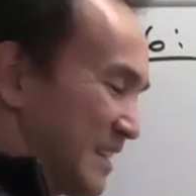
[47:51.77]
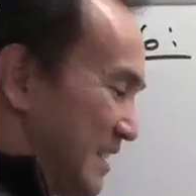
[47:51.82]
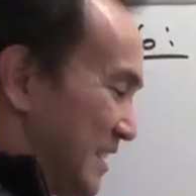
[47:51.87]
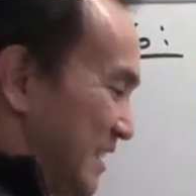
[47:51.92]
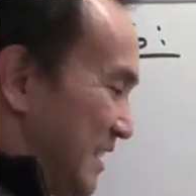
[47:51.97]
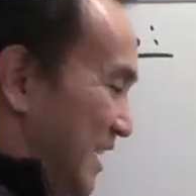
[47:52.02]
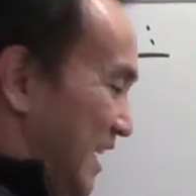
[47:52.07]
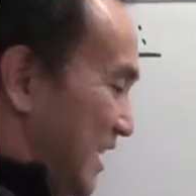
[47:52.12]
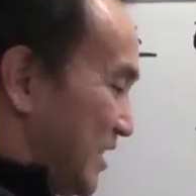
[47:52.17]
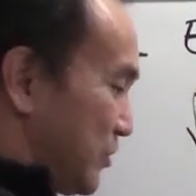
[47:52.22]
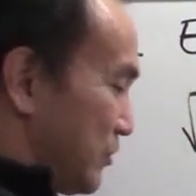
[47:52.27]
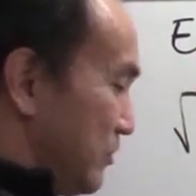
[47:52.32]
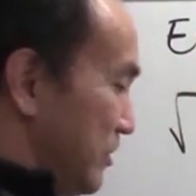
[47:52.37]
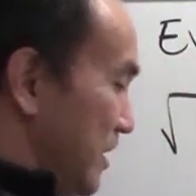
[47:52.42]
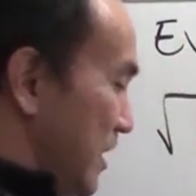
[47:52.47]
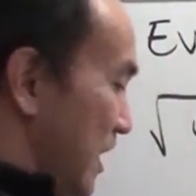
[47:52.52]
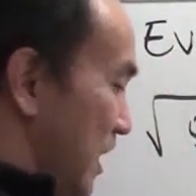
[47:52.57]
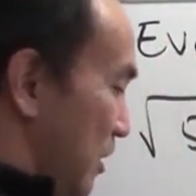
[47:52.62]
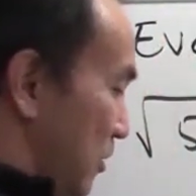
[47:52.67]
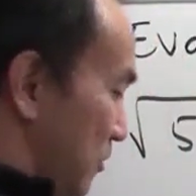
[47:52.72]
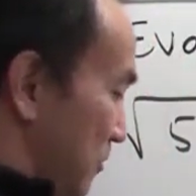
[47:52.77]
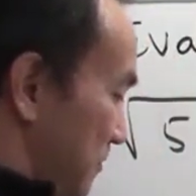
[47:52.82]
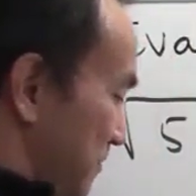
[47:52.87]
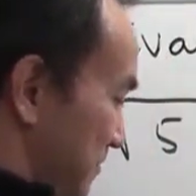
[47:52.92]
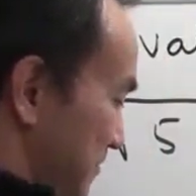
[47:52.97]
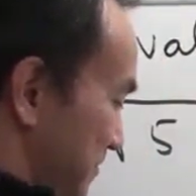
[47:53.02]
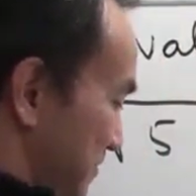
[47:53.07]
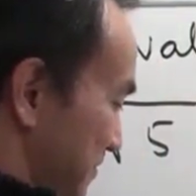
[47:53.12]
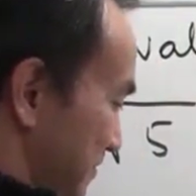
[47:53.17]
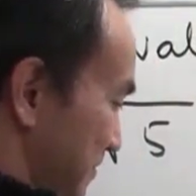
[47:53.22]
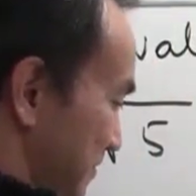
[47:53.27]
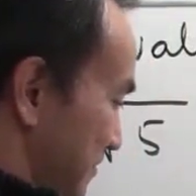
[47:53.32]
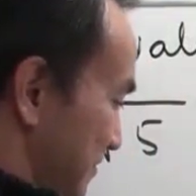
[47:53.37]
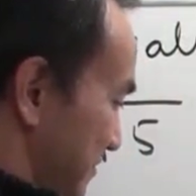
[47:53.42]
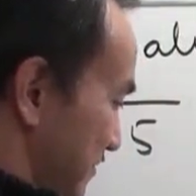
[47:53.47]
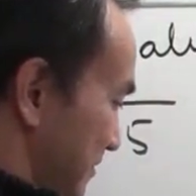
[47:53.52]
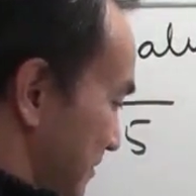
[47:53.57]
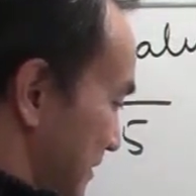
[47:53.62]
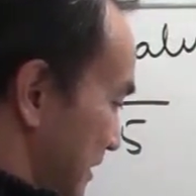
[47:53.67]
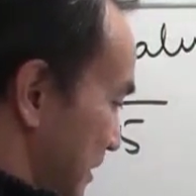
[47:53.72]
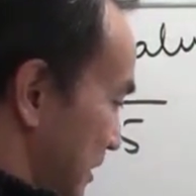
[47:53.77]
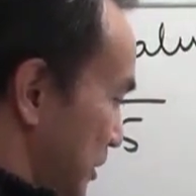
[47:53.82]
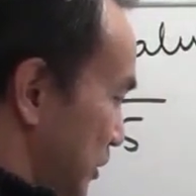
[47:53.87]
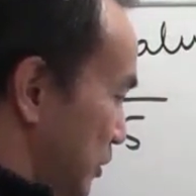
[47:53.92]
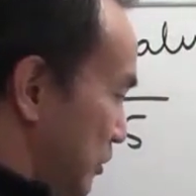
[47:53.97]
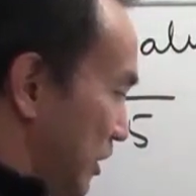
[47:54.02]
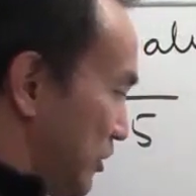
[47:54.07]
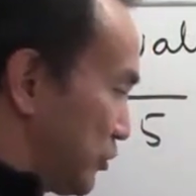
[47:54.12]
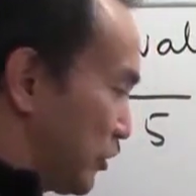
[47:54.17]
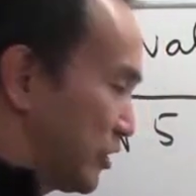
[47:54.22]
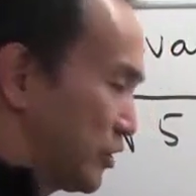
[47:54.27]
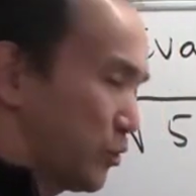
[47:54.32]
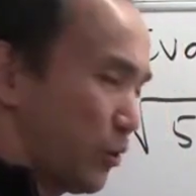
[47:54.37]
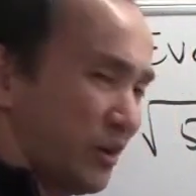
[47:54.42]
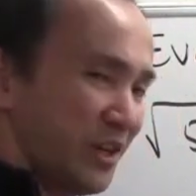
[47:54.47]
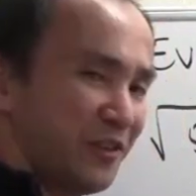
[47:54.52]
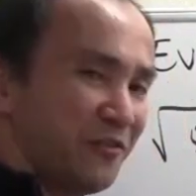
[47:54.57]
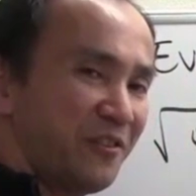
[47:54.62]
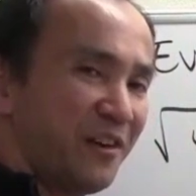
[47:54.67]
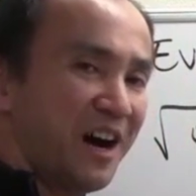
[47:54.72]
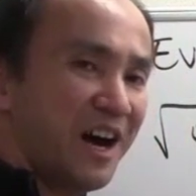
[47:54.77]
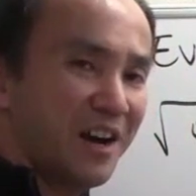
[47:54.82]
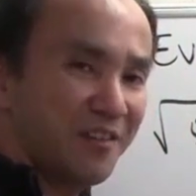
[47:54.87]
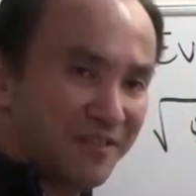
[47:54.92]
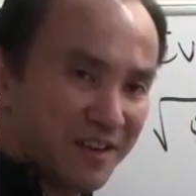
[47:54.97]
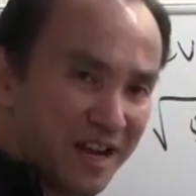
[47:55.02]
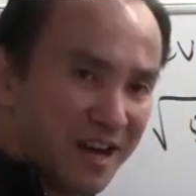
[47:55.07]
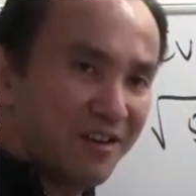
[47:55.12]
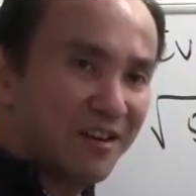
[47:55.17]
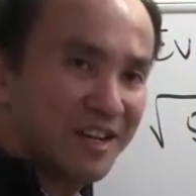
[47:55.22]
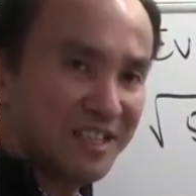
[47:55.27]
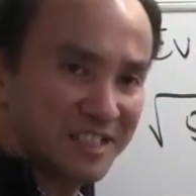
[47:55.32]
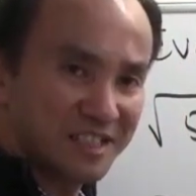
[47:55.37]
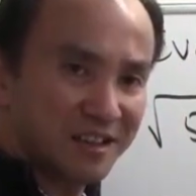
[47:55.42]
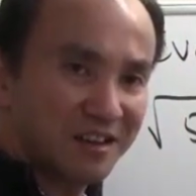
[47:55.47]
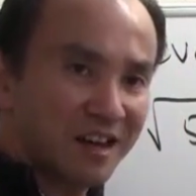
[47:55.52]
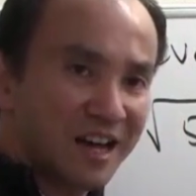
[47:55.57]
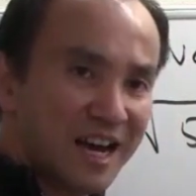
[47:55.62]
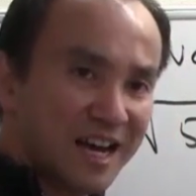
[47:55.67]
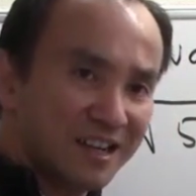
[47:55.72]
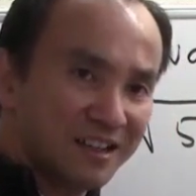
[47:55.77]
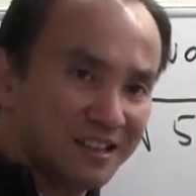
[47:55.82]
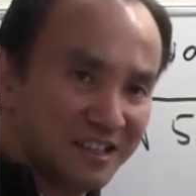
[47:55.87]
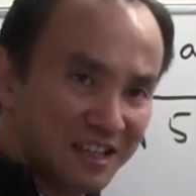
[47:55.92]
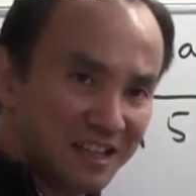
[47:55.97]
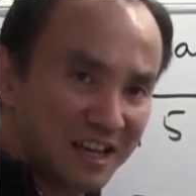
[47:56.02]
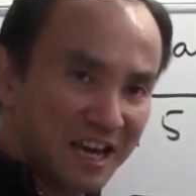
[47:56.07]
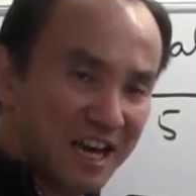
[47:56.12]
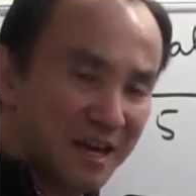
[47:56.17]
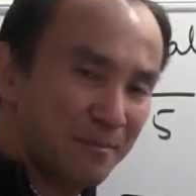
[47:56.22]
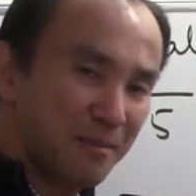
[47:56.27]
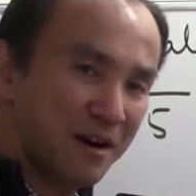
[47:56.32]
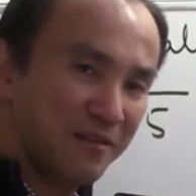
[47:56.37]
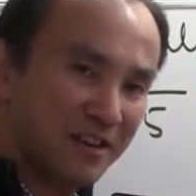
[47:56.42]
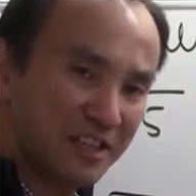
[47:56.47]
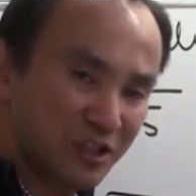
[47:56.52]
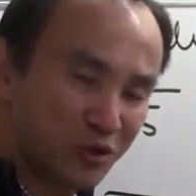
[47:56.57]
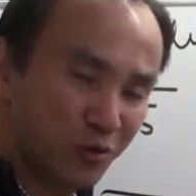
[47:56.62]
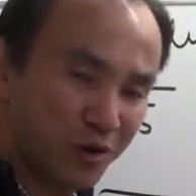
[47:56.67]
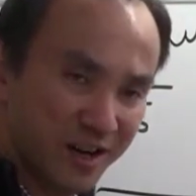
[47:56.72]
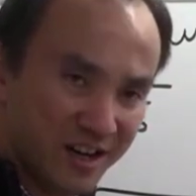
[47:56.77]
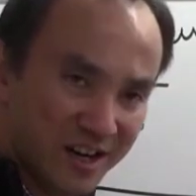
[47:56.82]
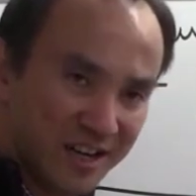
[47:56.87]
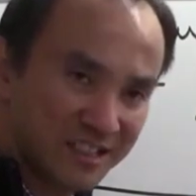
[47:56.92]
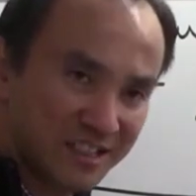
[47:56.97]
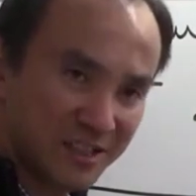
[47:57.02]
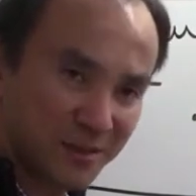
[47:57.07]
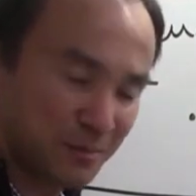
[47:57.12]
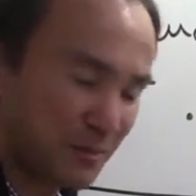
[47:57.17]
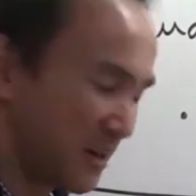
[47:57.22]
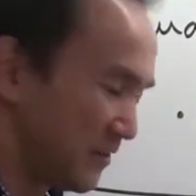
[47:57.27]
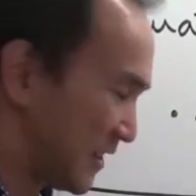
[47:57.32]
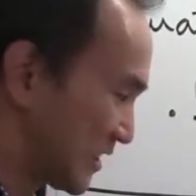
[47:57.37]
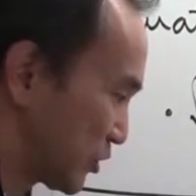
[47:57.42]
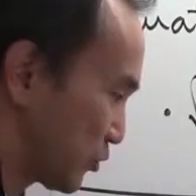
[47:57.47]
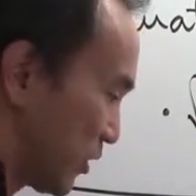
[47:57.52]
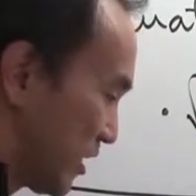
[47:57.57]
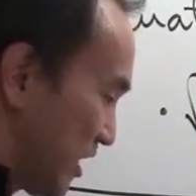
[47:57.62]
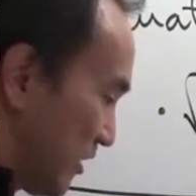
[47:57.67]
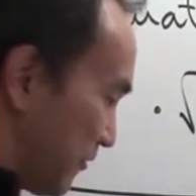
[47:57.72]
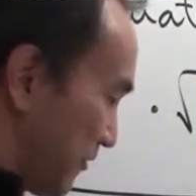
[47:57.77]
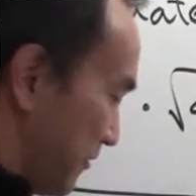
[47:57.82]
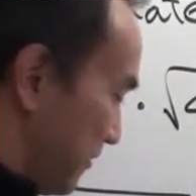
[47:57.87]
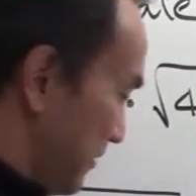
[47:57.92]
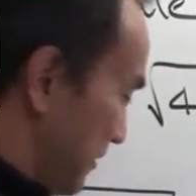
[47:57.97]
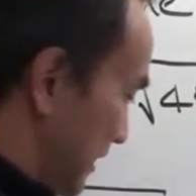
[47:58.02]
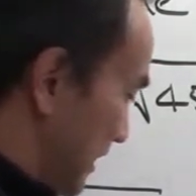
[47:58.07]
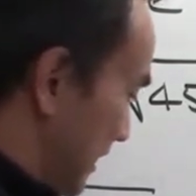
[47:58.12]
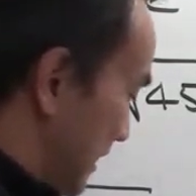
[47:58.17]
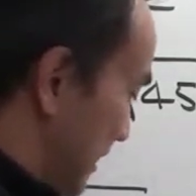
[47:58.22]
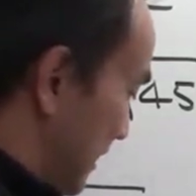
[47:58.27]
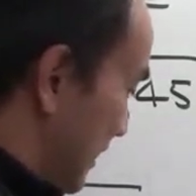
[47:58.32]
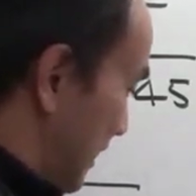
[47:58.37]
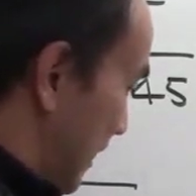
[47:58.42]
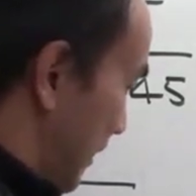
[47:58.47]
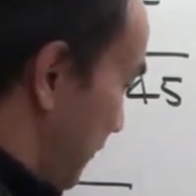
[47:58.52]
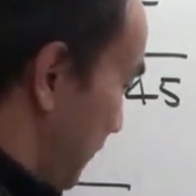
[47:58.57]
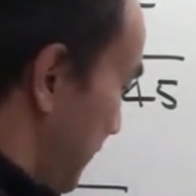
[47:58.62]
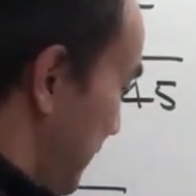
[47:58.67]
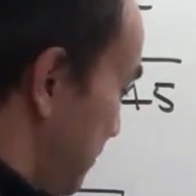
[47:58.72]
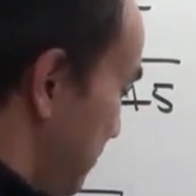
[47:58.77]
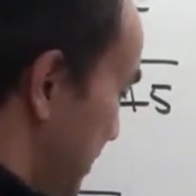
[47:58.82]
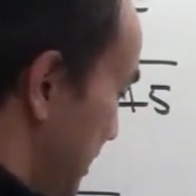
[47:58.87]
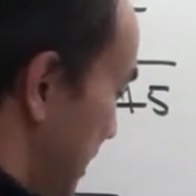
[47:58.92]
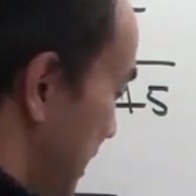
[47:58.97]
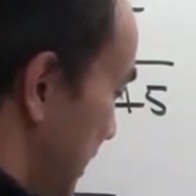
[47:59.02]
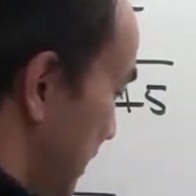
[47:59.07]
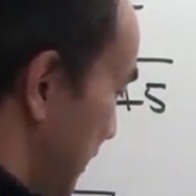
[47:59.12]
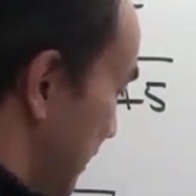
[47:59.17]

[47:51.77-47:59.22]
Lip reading: And so now 225 now is gladly a perfect square. It's a perfect square of 15.